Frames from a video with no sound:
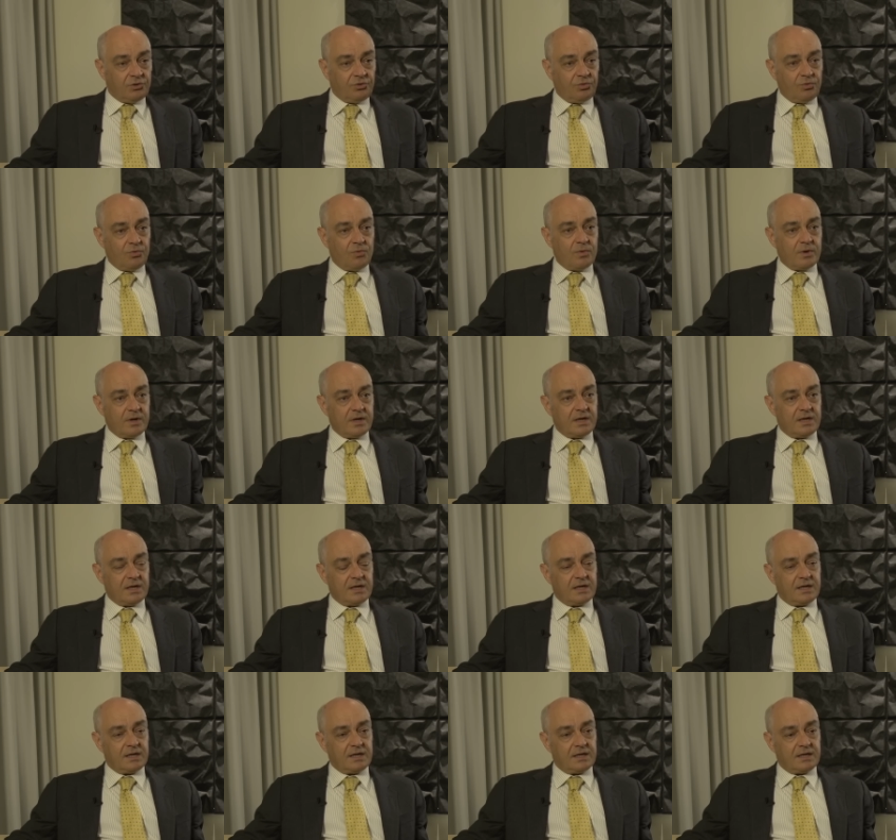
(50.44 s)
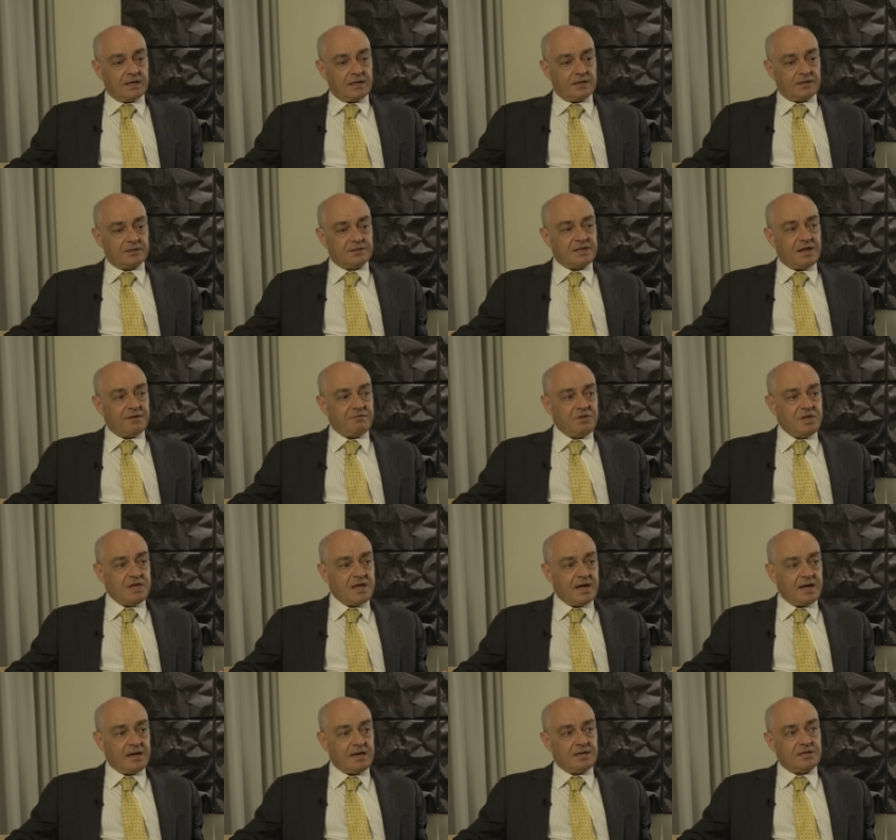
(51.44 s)
to uh, uh,
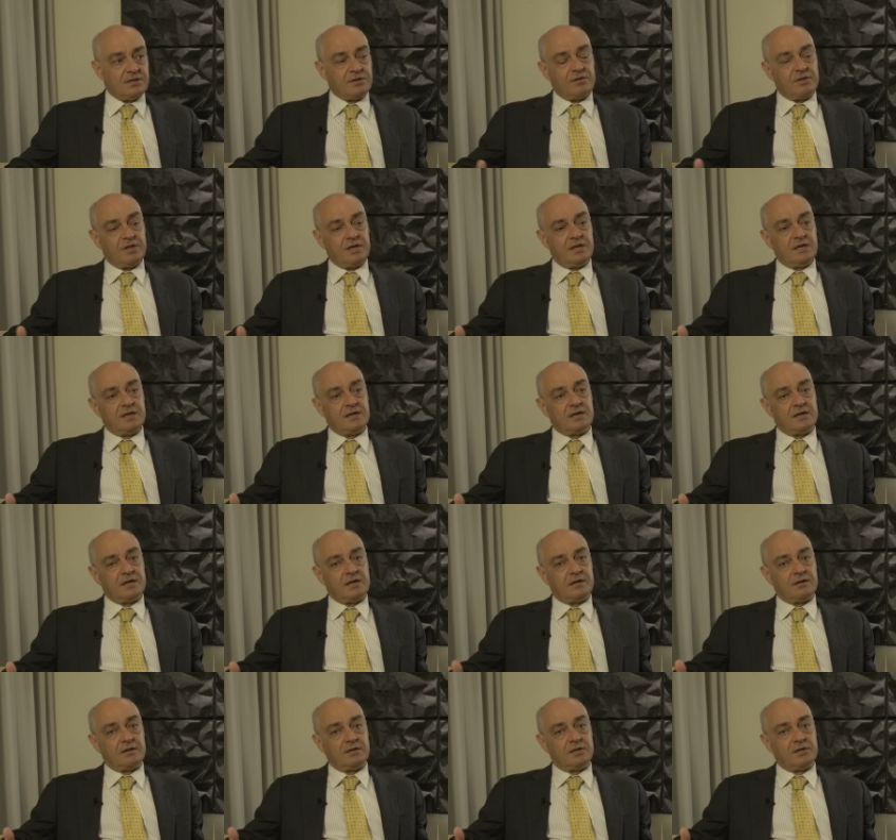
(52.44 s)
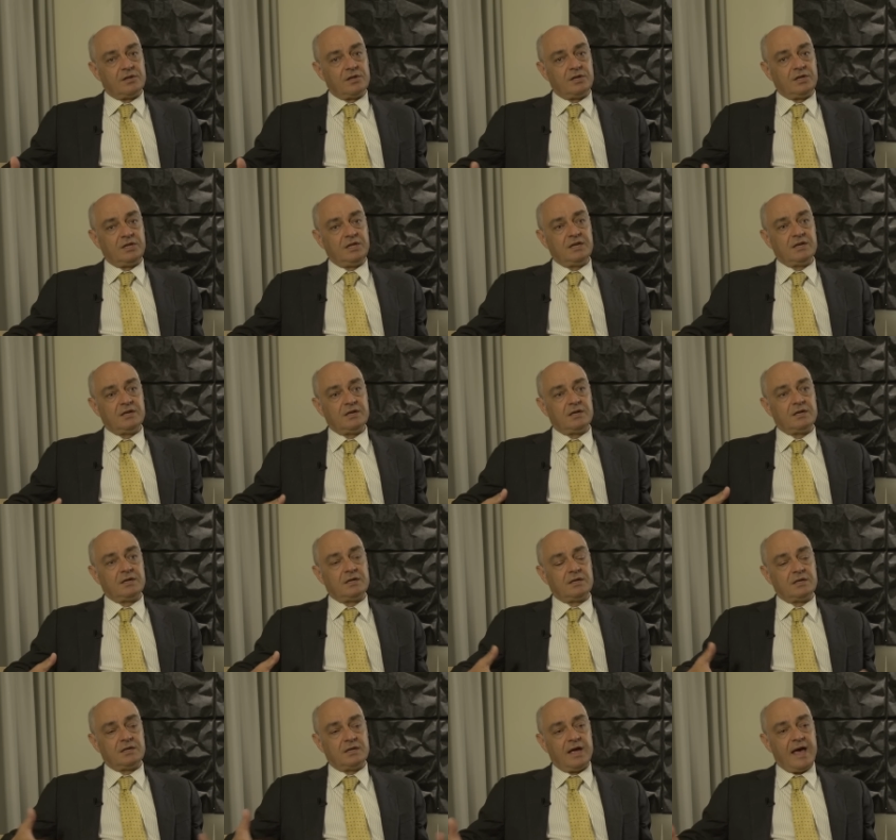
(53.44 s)
deviate the, uh,
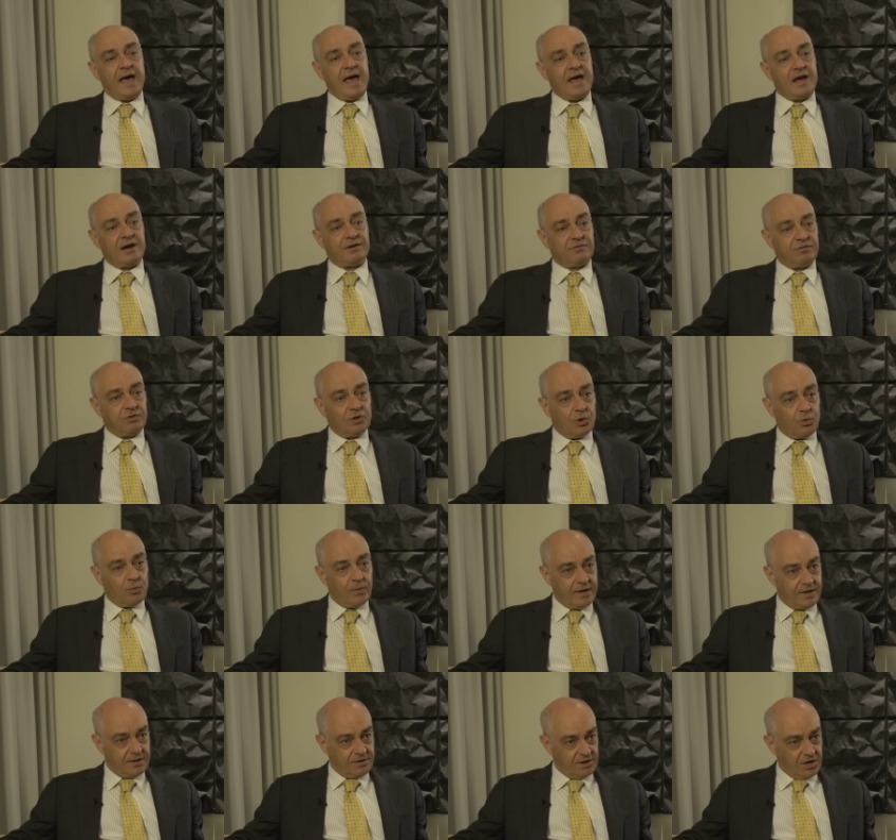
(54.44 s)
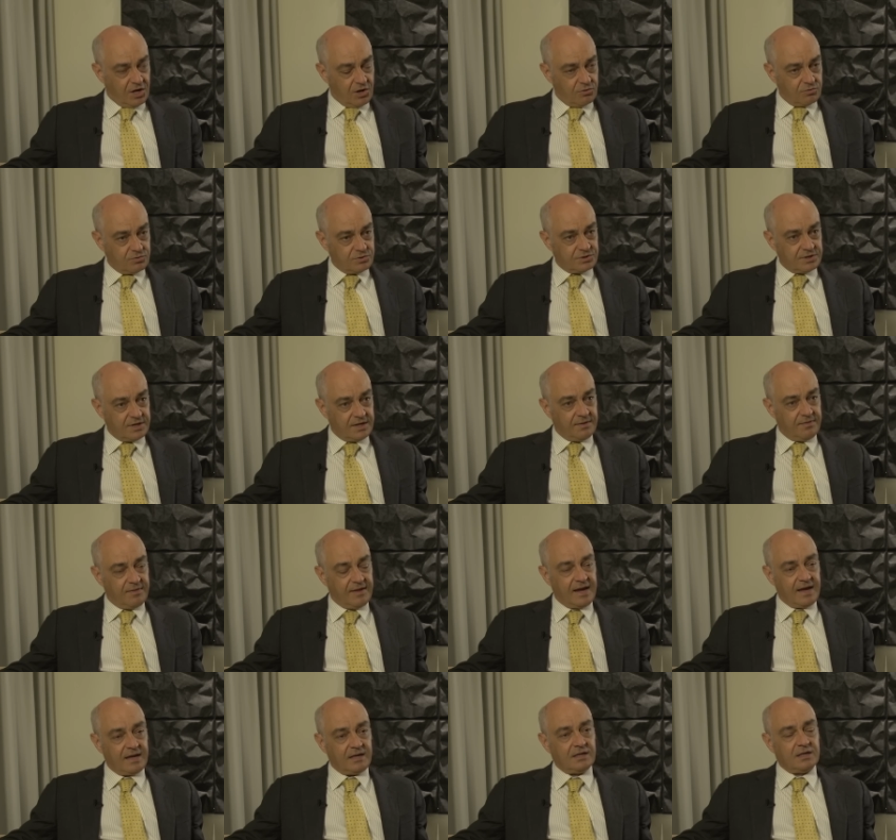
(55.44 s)
the airflow in the nose and
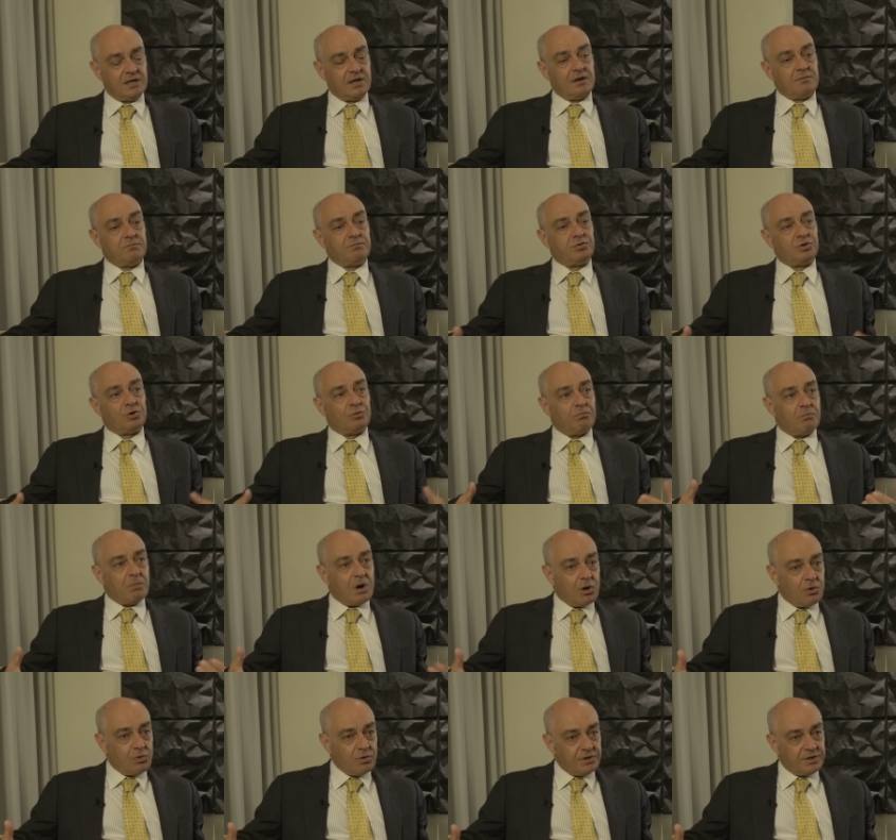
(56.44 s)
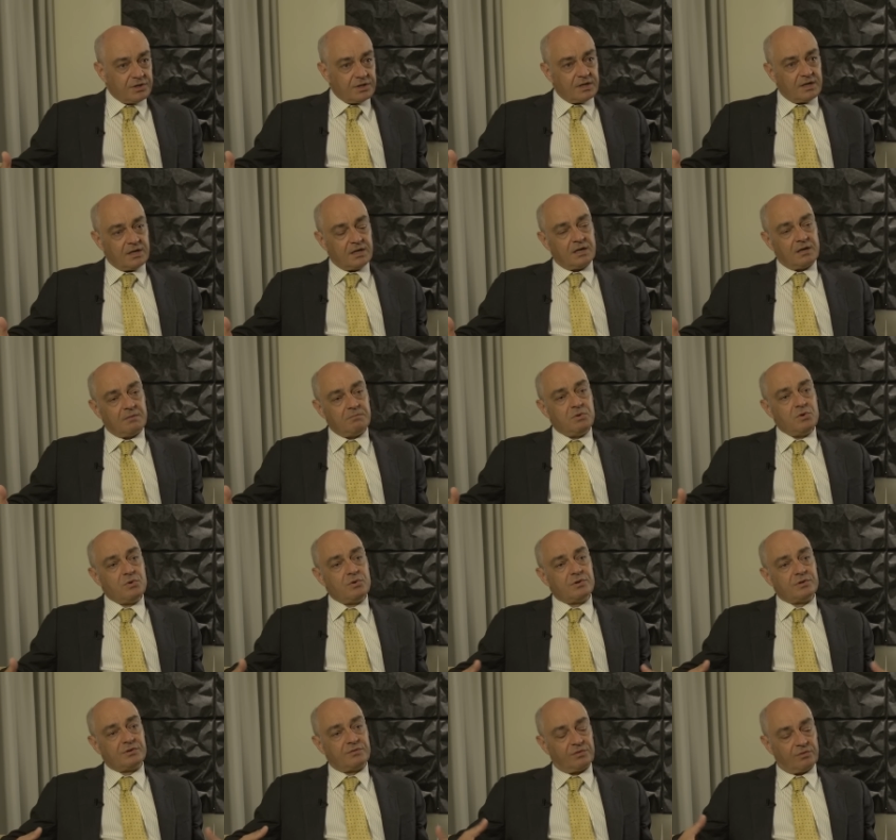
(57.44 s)
then promote
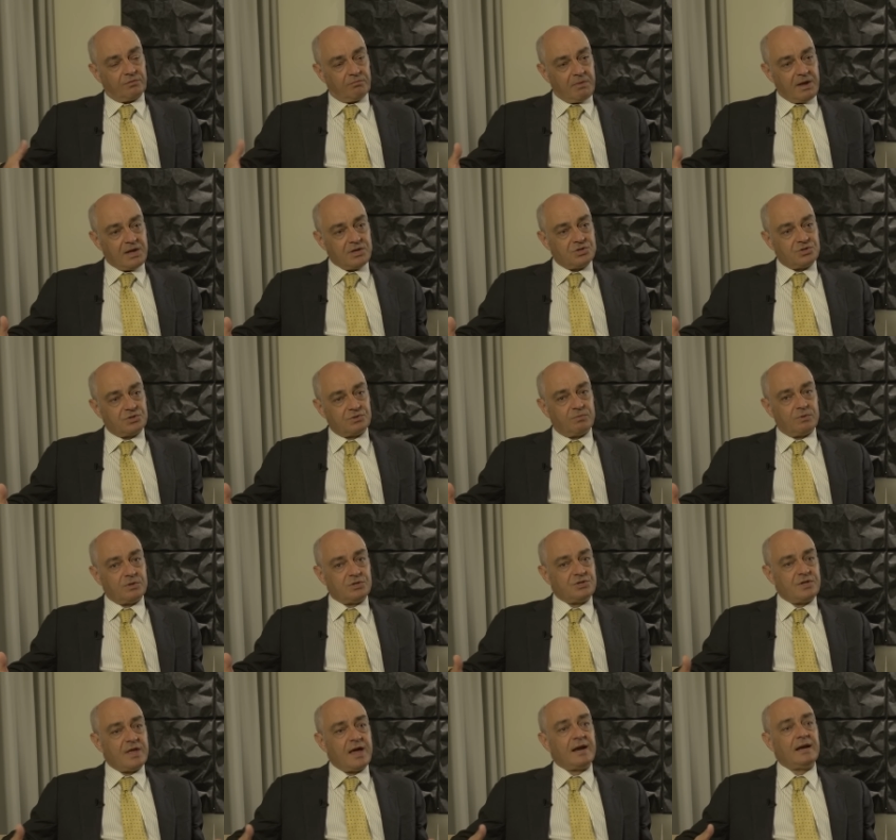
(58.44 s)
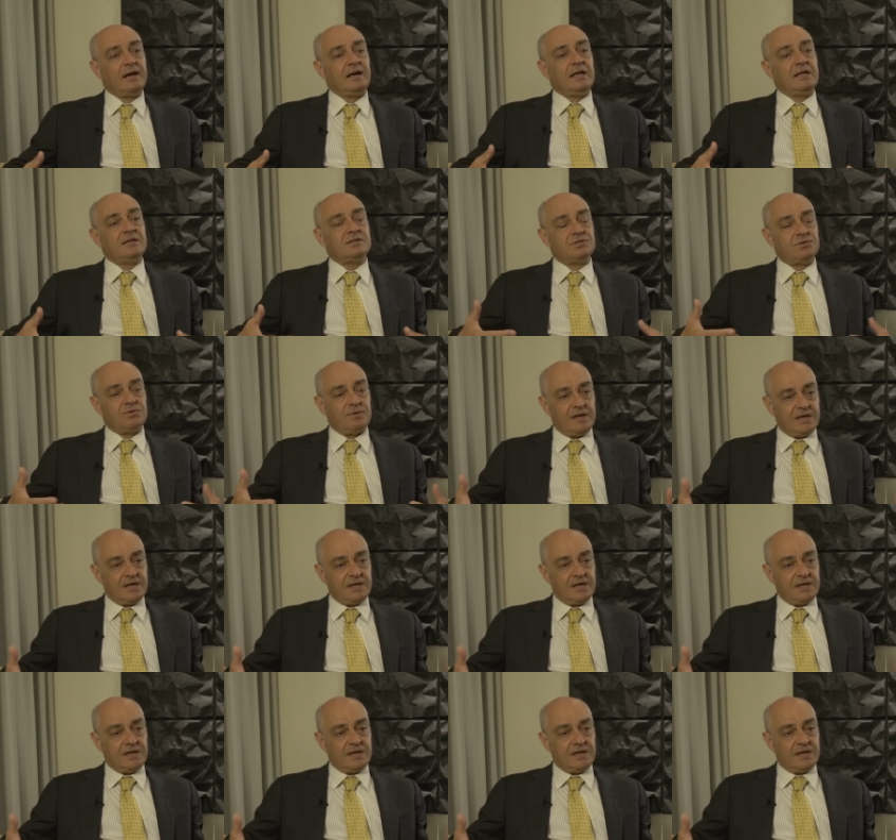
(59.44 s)
mucus formation, which then leads to